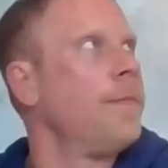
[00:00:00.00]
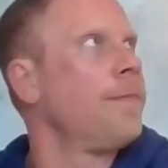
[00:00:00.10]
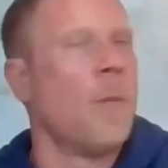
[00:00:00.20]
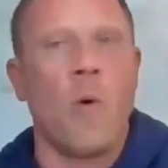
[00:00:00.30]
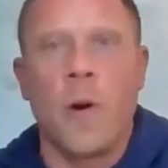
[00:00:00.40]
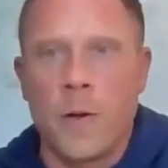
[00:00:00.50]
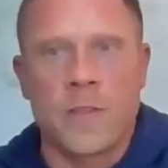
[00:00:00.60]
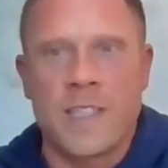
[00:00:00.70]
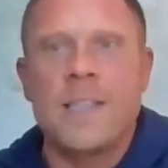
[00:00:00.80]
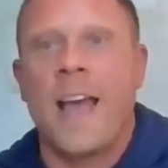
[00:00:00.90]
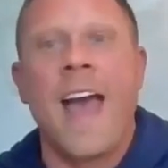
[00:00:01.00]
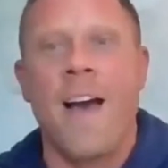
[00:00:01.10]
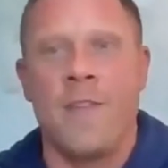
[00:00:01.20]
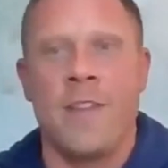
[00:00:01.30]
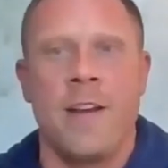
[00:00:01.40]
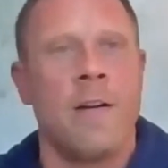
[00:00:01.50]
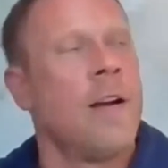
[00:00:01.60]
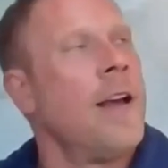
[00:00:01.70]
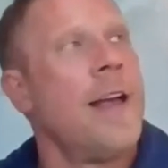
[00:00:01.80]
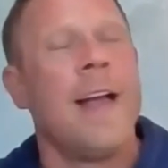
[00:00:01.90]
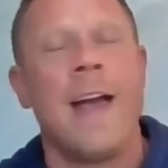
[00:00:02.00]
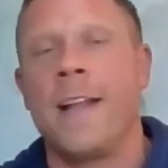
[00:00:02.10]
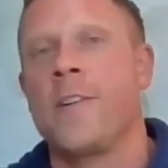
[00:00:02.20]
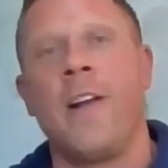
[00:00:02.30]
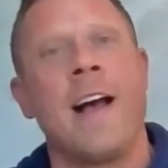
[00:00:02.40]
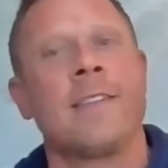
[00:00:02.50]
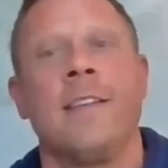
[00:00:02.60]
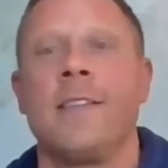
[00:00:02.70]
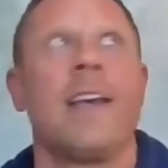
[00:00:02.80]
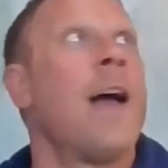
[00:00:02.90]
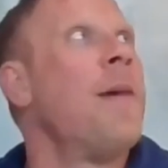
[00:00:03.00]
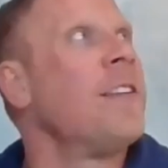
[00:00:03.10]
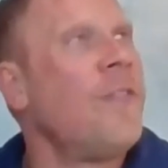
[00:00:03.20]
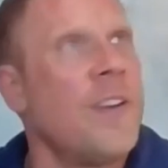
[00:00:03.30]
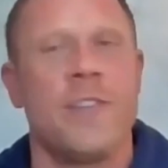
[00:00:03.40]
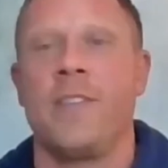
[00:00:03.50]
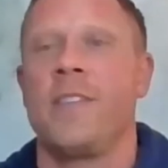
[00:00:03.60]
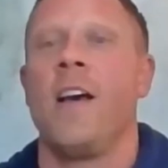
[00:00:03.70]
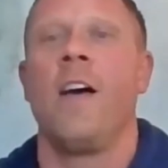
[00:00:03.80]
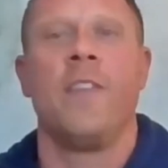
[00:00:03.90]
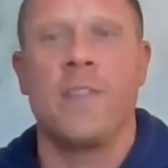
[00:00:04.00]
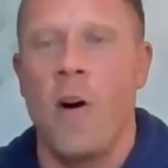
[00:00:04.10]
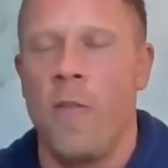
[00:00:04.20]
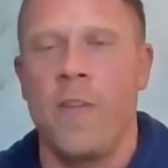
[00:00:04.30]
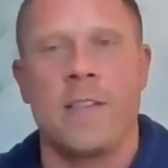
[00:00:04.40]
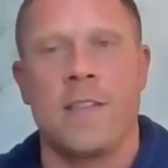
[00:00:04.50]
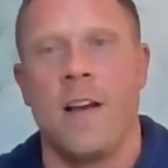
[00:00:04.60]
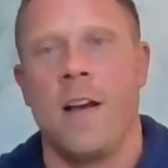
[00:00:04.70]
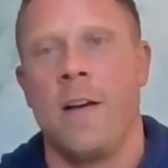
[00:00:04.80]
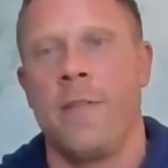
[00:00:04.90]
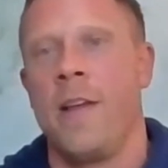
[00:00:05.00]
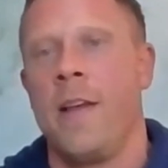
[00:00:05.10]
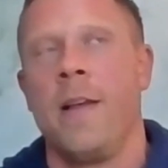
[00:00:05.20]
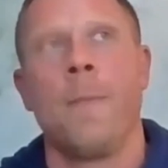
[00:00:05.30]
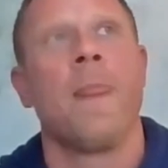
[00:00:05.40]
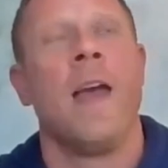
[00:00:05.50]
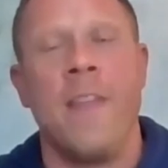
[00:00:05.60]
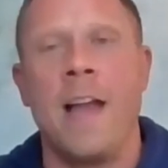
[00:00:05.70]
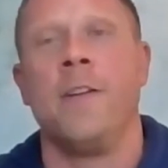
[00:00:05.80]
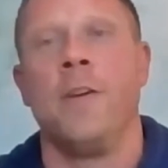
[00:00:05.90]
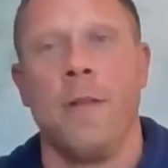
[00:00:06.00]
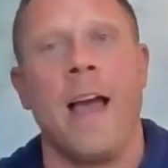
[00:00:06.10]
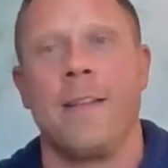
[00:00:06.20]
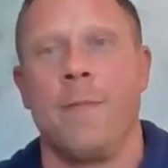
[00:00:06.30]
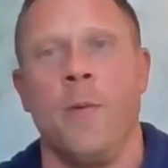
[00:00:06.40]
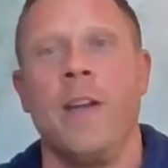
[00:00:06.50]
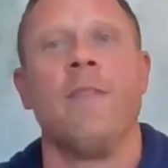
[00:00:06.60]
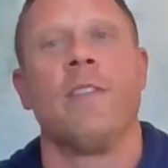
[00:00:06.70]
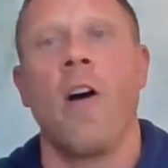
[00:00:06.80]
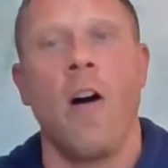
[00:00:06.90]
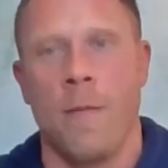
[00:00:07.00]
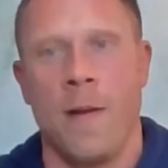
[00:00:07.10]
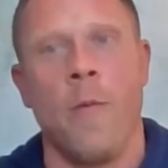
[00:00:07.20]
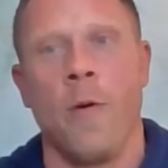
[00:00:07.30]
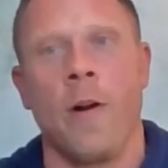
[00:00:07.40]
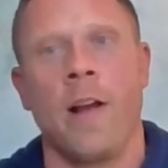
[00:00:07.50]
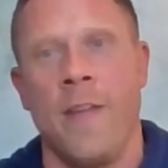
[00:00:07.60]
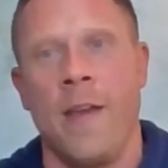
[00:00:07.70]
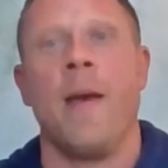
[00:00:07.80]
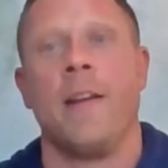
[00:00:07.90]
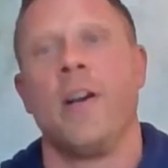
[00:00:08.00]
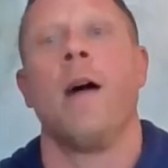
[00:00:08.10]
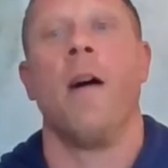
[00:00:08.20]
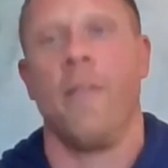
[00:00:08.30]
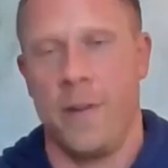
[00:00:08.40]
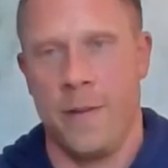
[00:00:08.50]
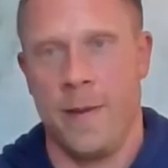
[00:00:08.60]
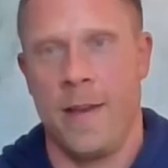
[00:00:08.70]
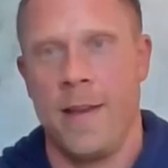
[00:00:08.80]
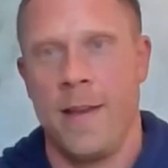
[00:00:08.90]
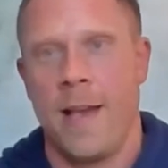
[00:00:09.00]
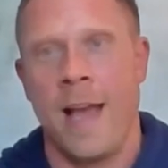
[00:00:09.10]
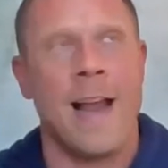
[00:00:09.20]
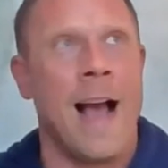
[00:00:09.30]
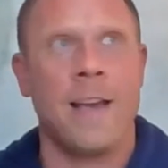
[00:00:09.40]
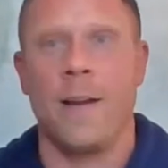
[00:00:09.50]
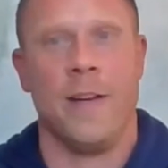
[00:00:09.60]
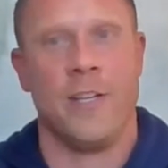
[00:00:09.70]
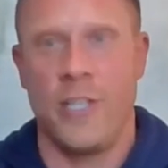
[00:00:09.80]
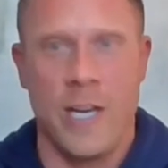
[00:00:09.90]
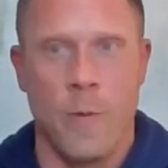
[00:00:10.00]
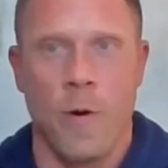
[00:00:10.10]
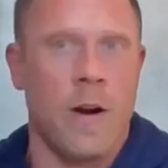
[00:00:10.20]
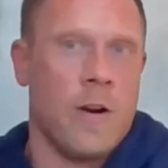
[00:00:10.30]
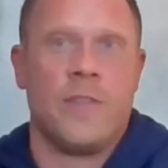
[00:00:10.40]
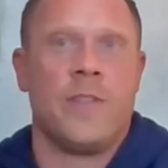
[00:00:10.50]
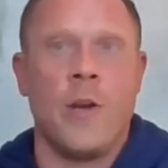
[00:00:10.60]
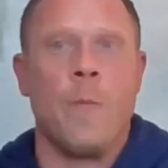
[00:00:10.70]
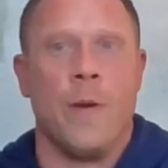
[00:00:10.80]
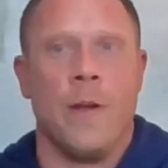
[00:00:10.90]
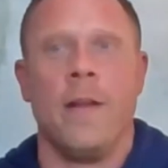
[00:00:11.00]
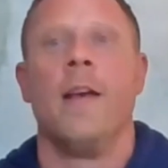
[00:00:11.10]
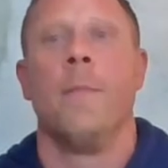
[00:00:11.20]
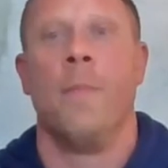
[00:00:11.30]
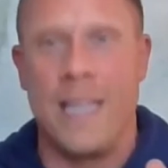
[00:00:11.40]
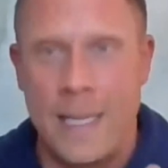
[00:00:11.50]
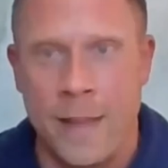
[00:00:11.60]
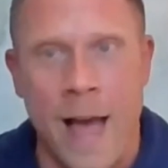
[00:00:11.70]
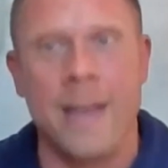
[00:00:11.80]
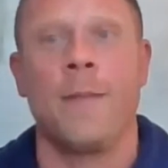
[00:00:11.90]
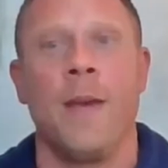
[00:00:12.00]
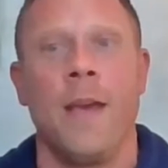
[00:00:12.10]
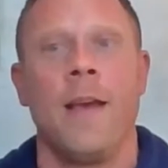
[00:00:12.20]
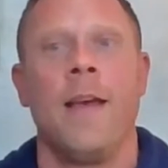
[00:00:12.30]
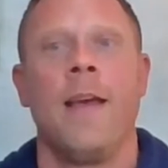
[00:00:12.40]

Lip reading: memorials, things they have in there. And I started asking this guy about his fishing stuff, his golfing stuff. And that dude liked me. We didn't even talk about work, and they made a job offer to me. And I could have been a shitty worker and stupid, but he liked me.